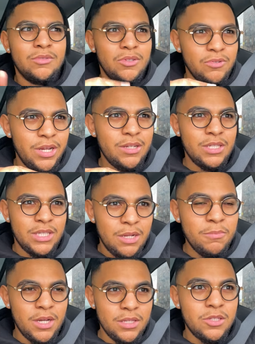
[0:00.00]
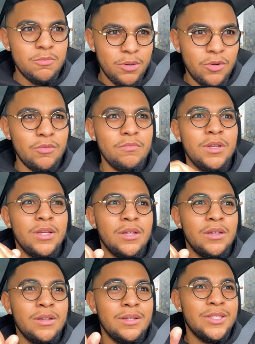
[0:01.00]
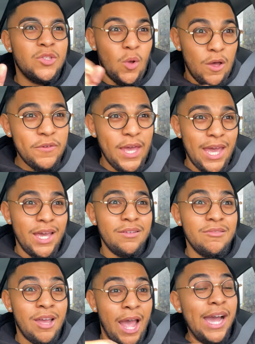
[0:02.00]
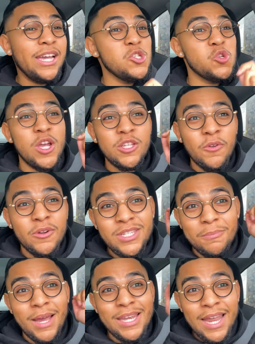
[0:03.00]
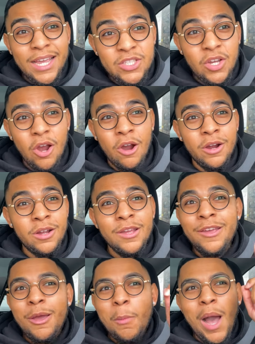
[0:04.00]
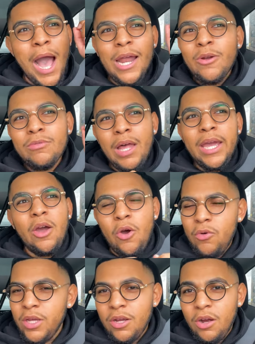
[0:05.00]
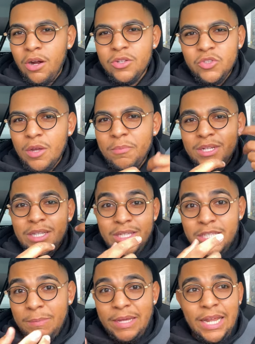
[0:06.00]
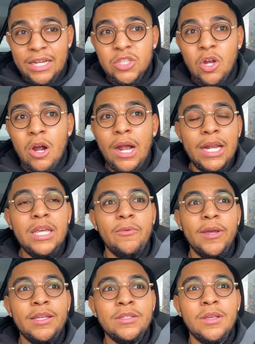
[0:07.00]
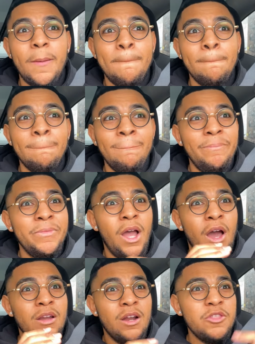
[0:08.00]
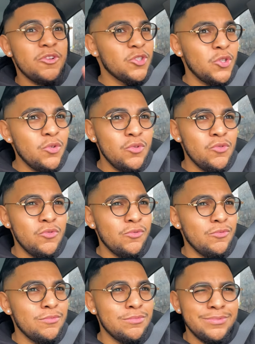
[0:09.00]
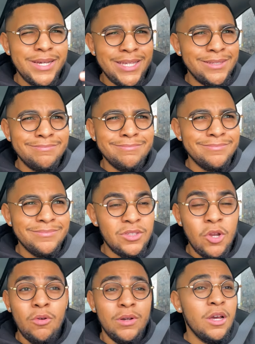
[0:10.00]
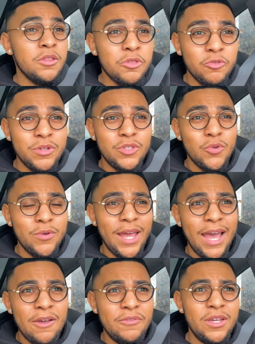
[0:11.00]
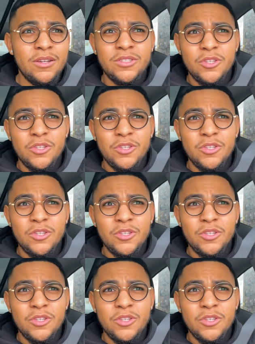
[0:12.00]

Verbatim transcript: years and 10 months, boom, 12K. I can transfer it to my next car, but I don't like owning cars, so I'm going to lease my next car anyways. Another two and a half years to